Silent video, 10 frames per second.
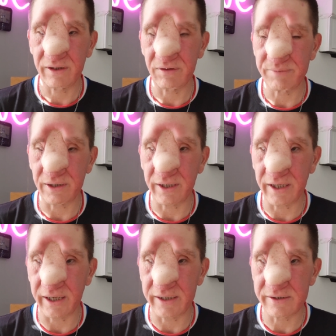little bit
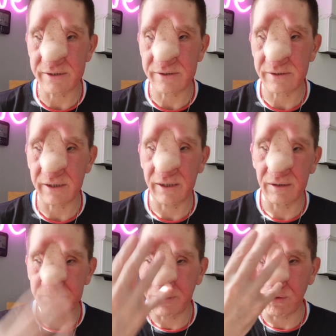lightheaded and a
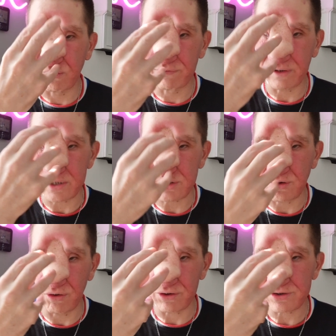little bit overly
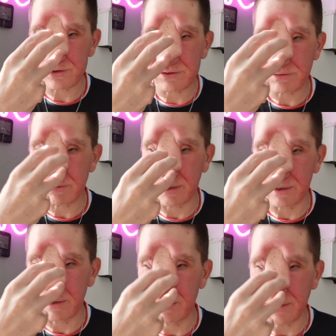scorched
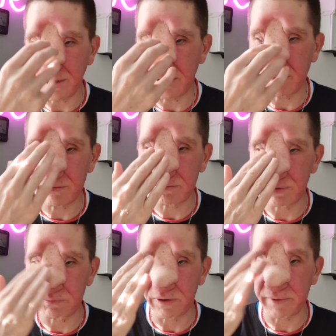in
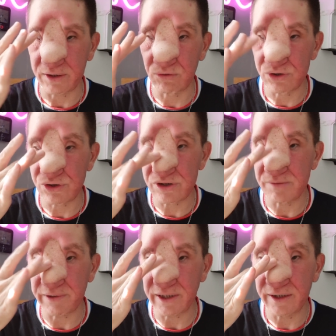where my nose used
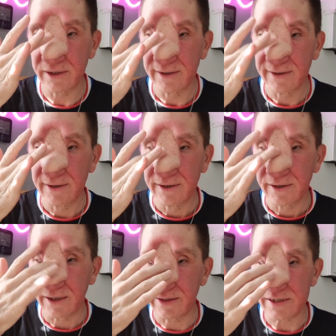to be
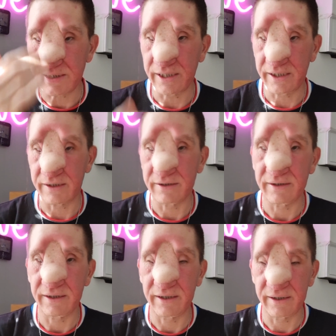in this area.
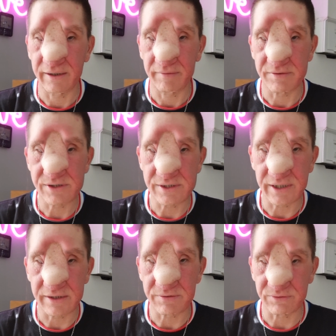And she
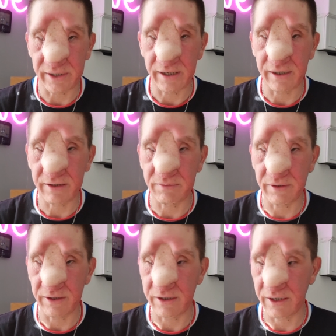says, "Well, Derek,
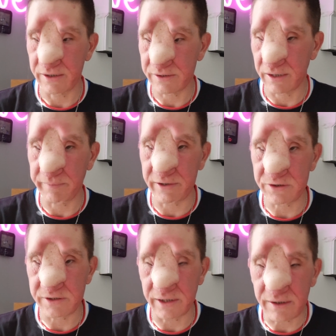there is an
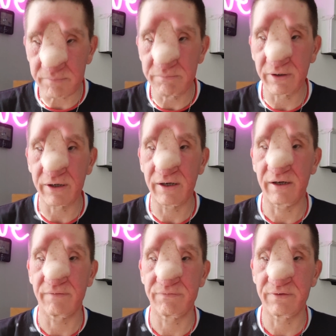emergency
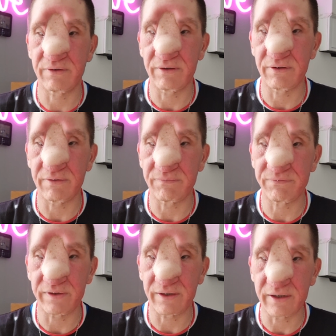number. If you're
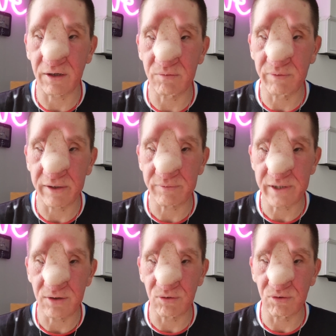feeling unwell
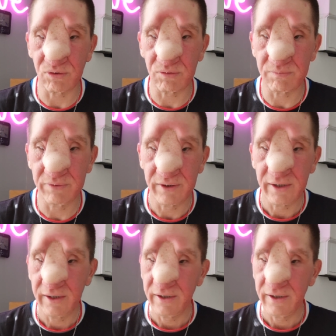when you go home,